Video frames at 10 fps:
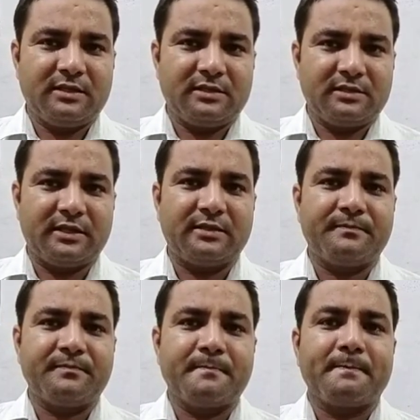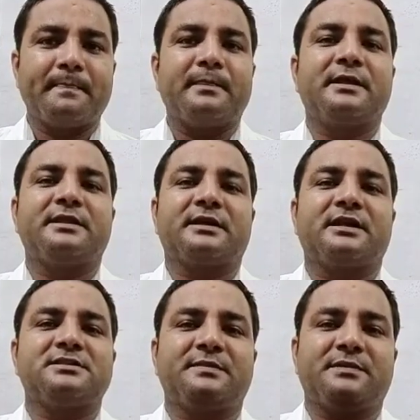then there is a
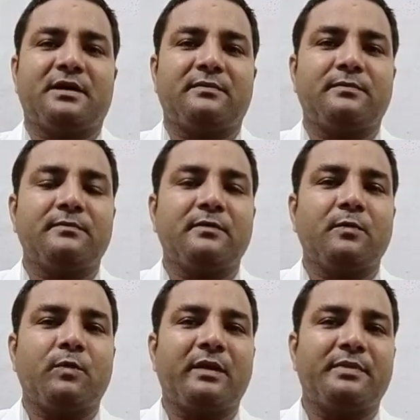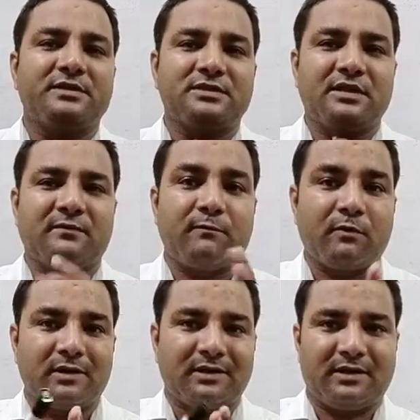concept of vibration of
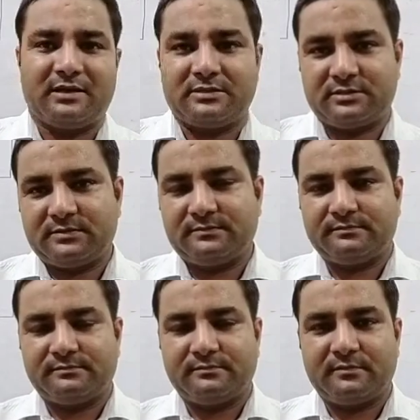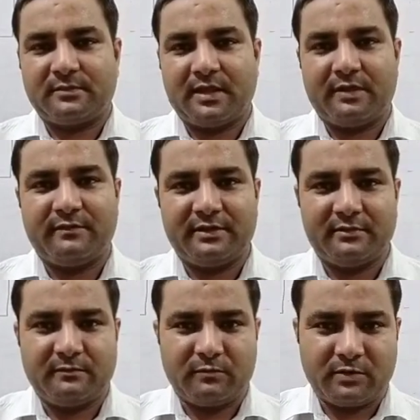vocal cords. And when the
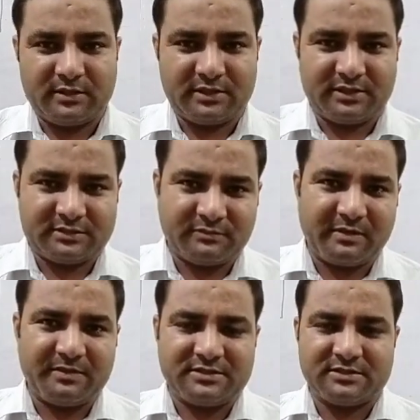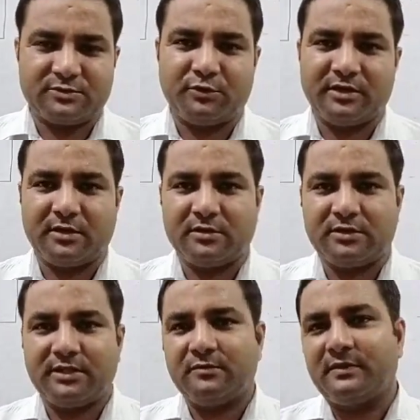vocal cords vibration is going on,
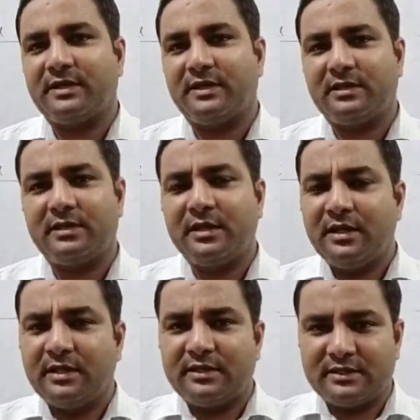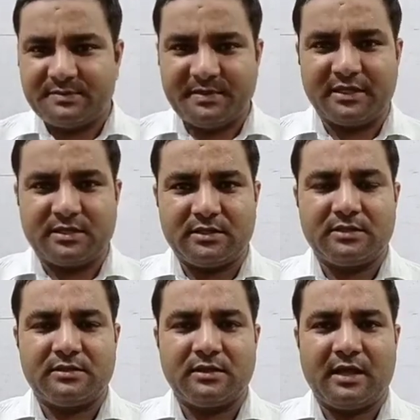then we can speak
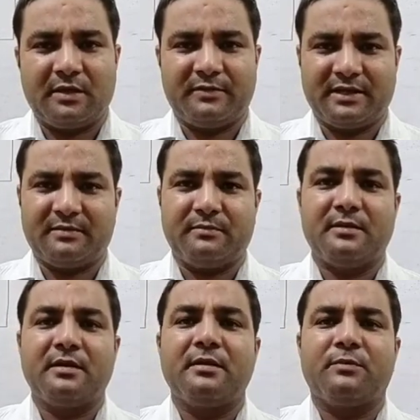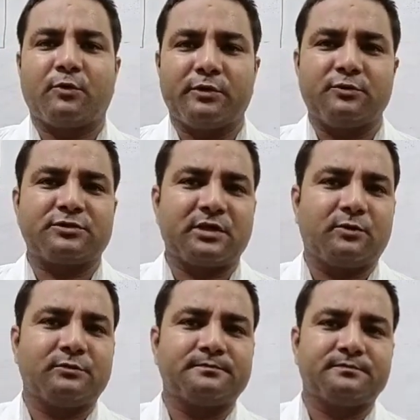or we can produce
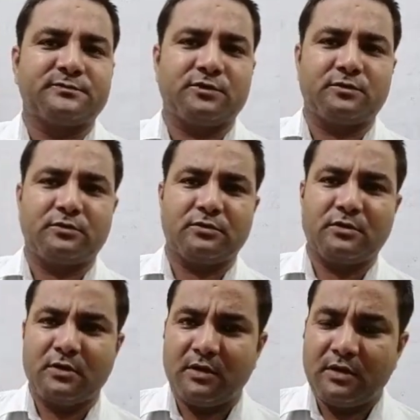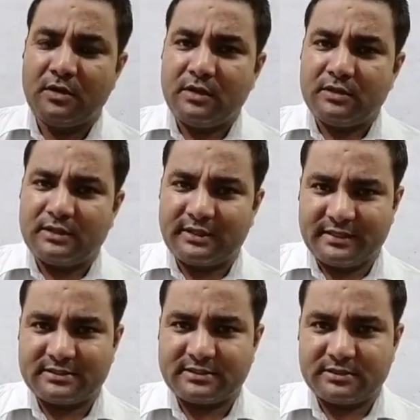sound. So the
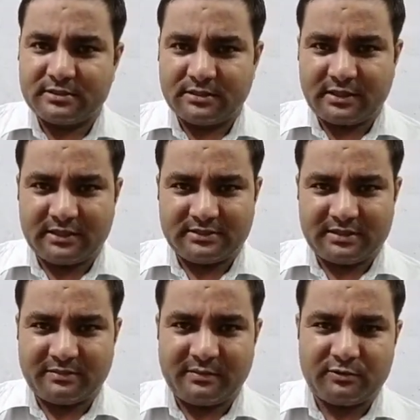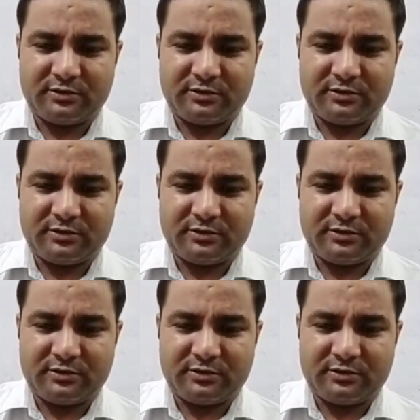next concept about